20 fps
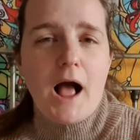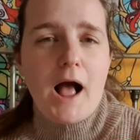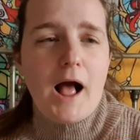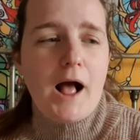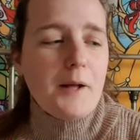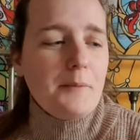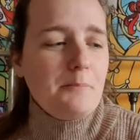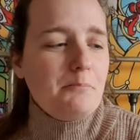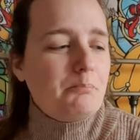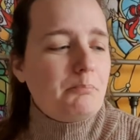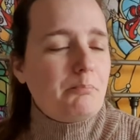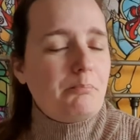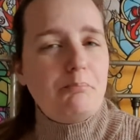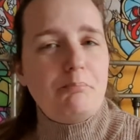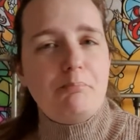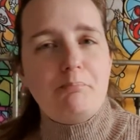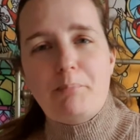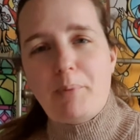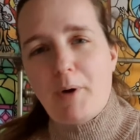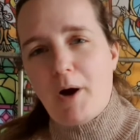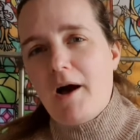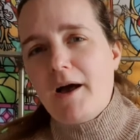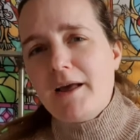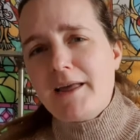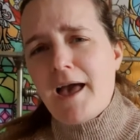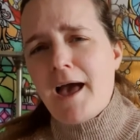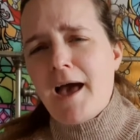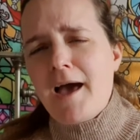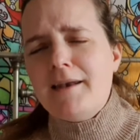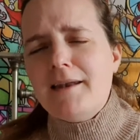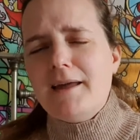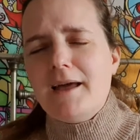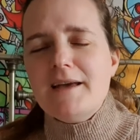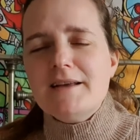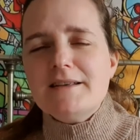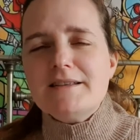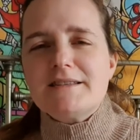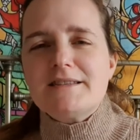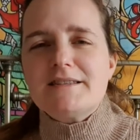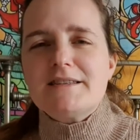Um, but again,
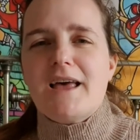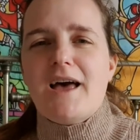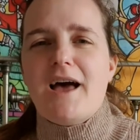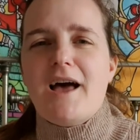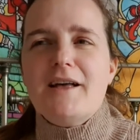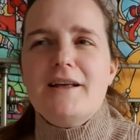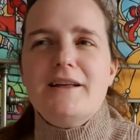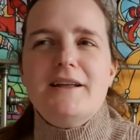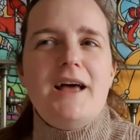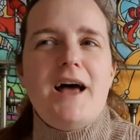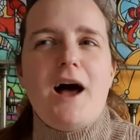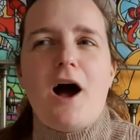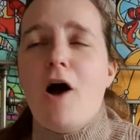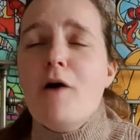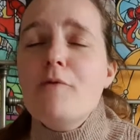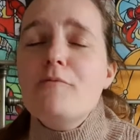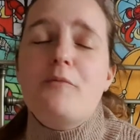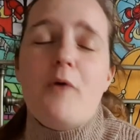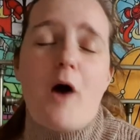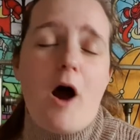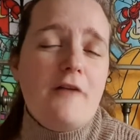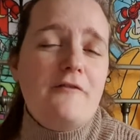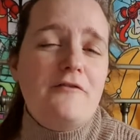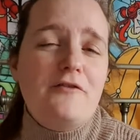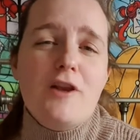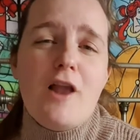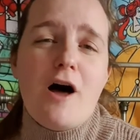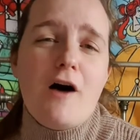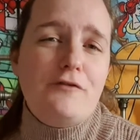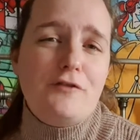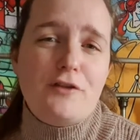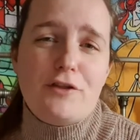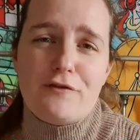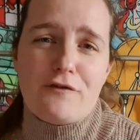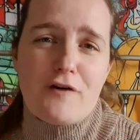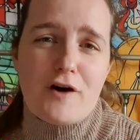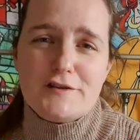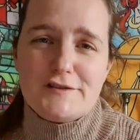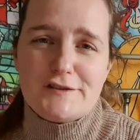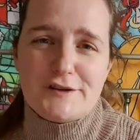it's I'm, I've loved the
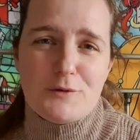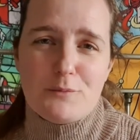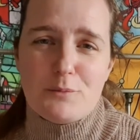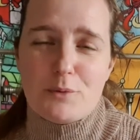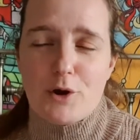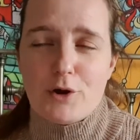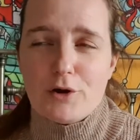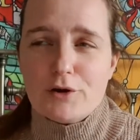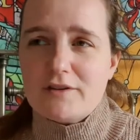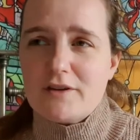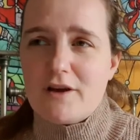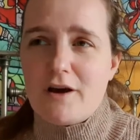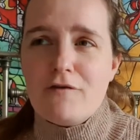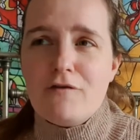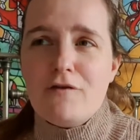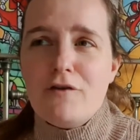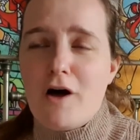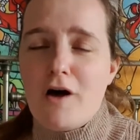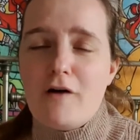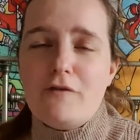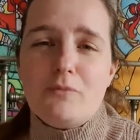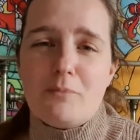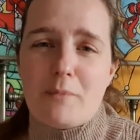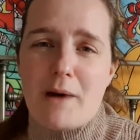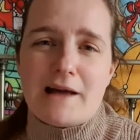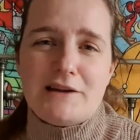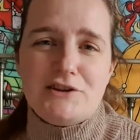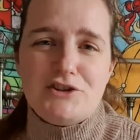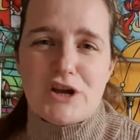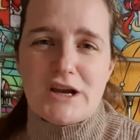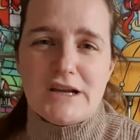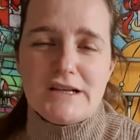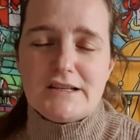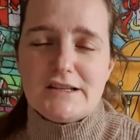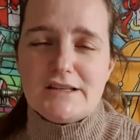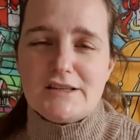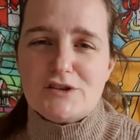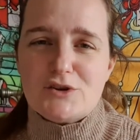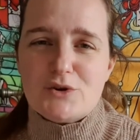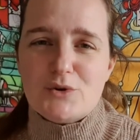first two books. I've loved Matt and
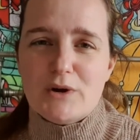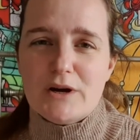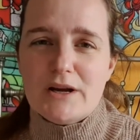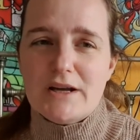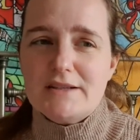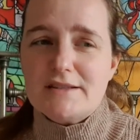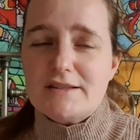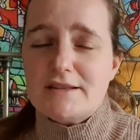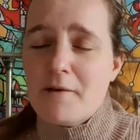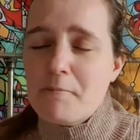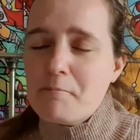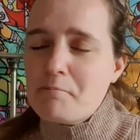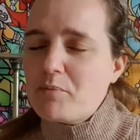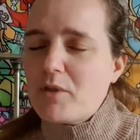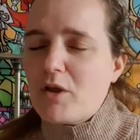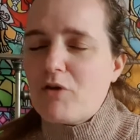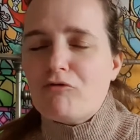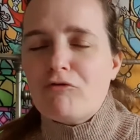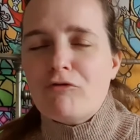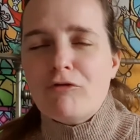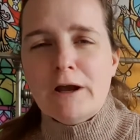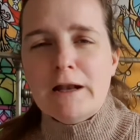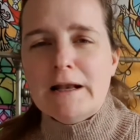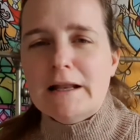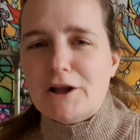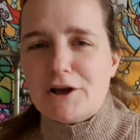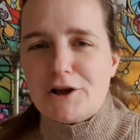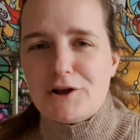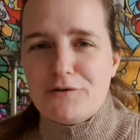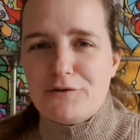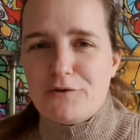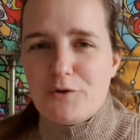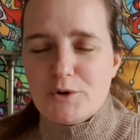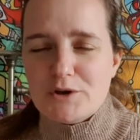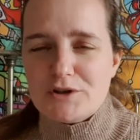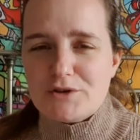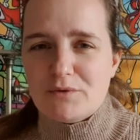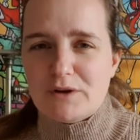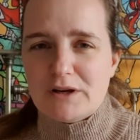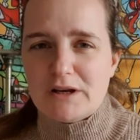Jace's stories. Really looking
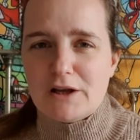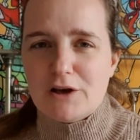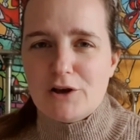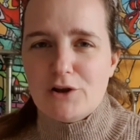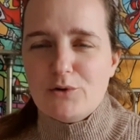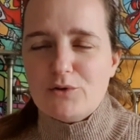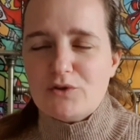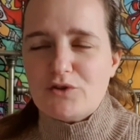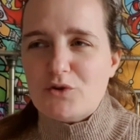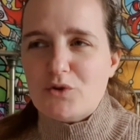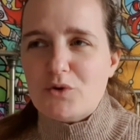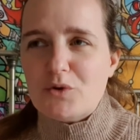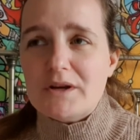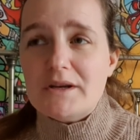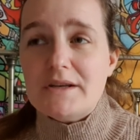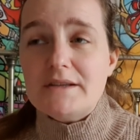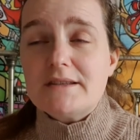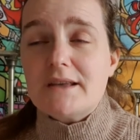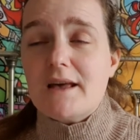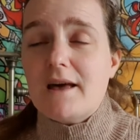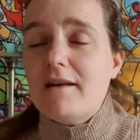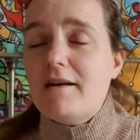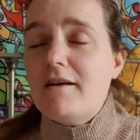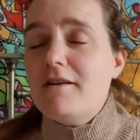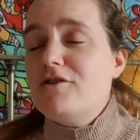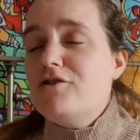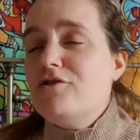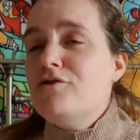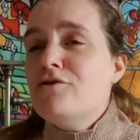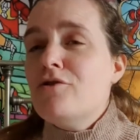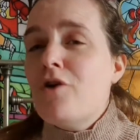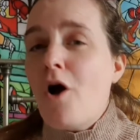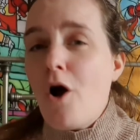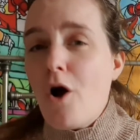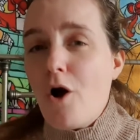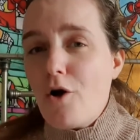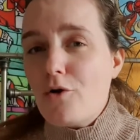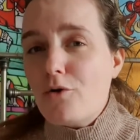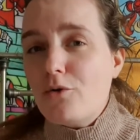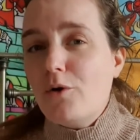forward to reading Luke's stories, and I
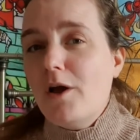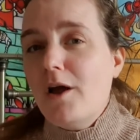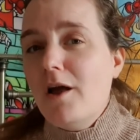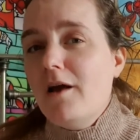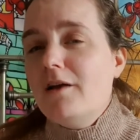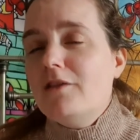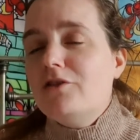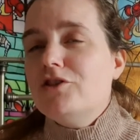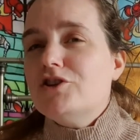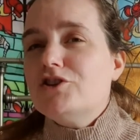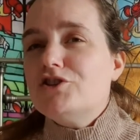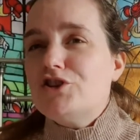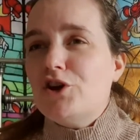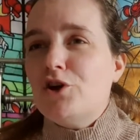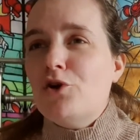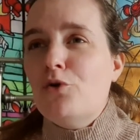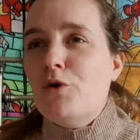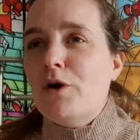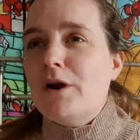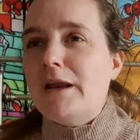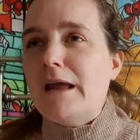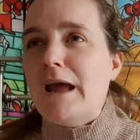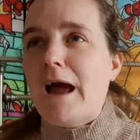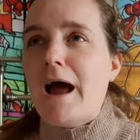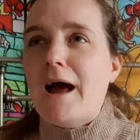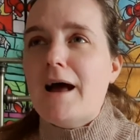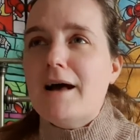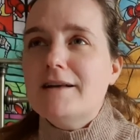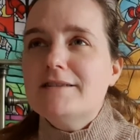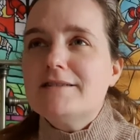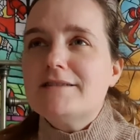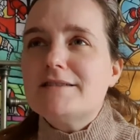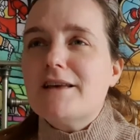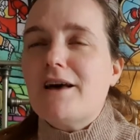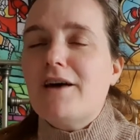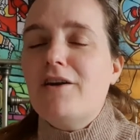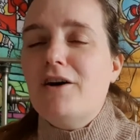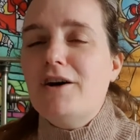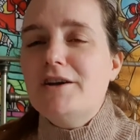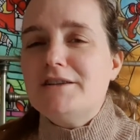know that she already has
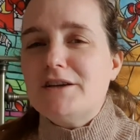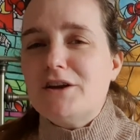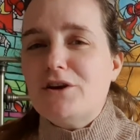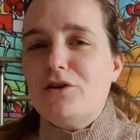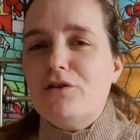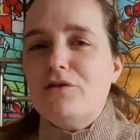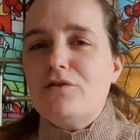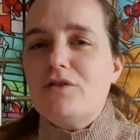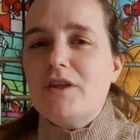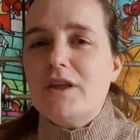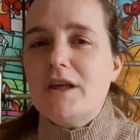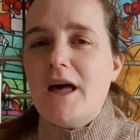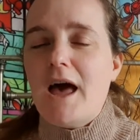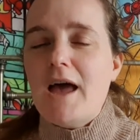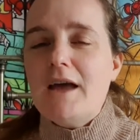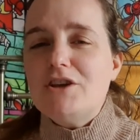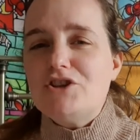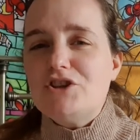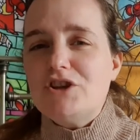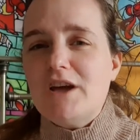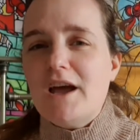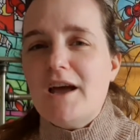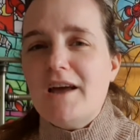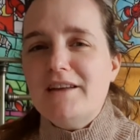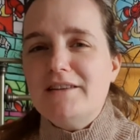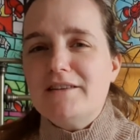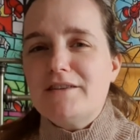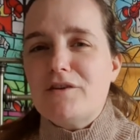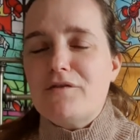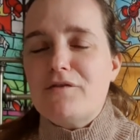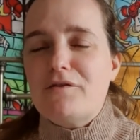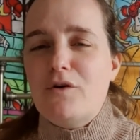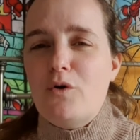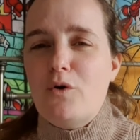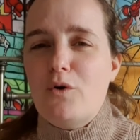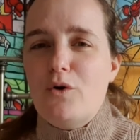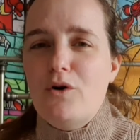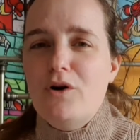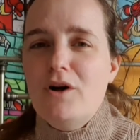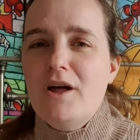an idea of the HEAs
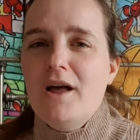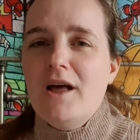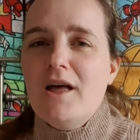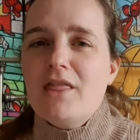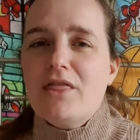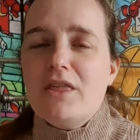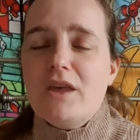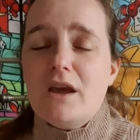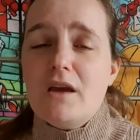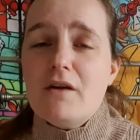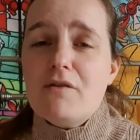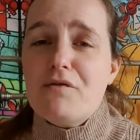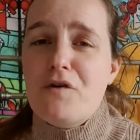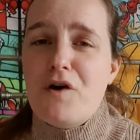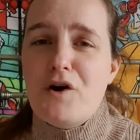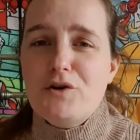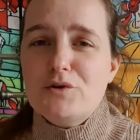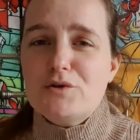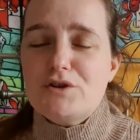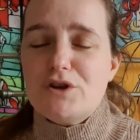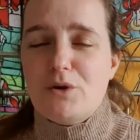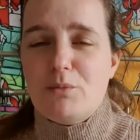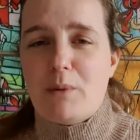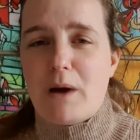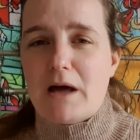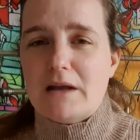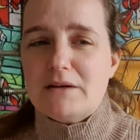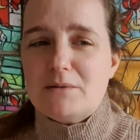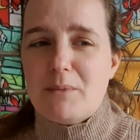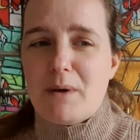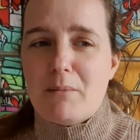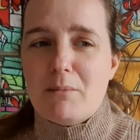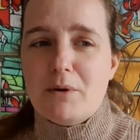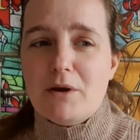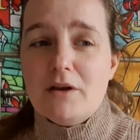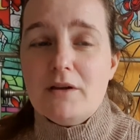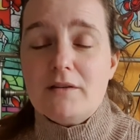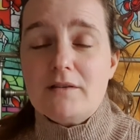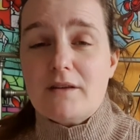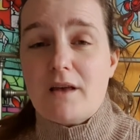for the final two band
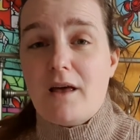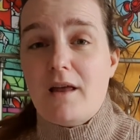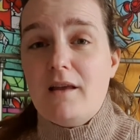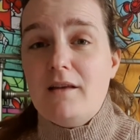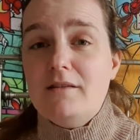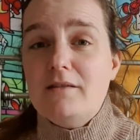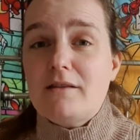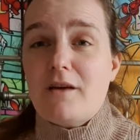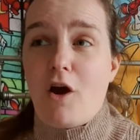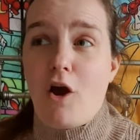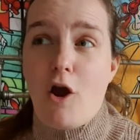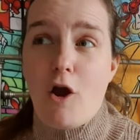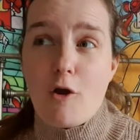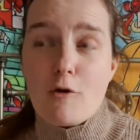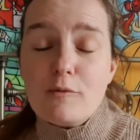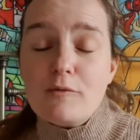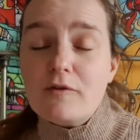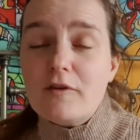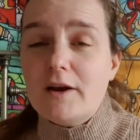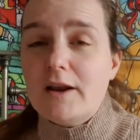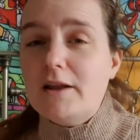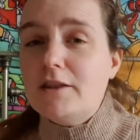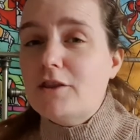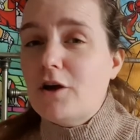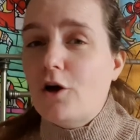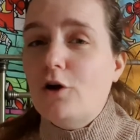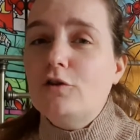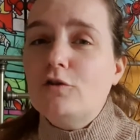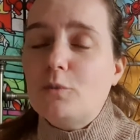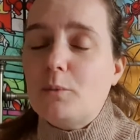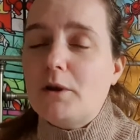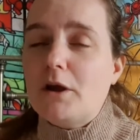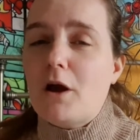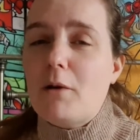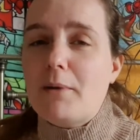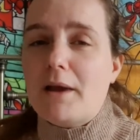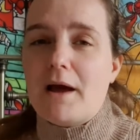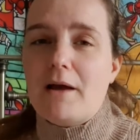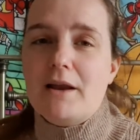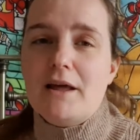members and hopefully those will be
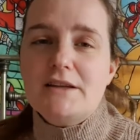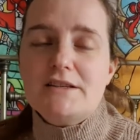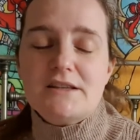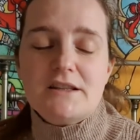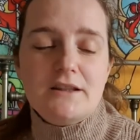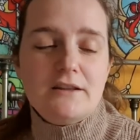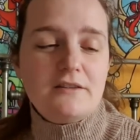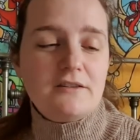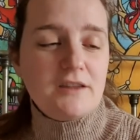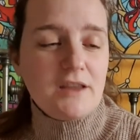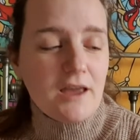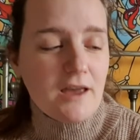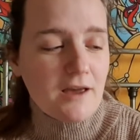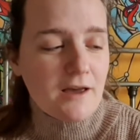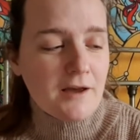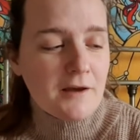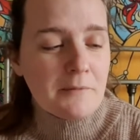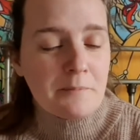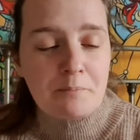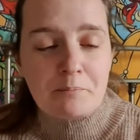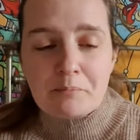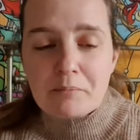coming out later this year.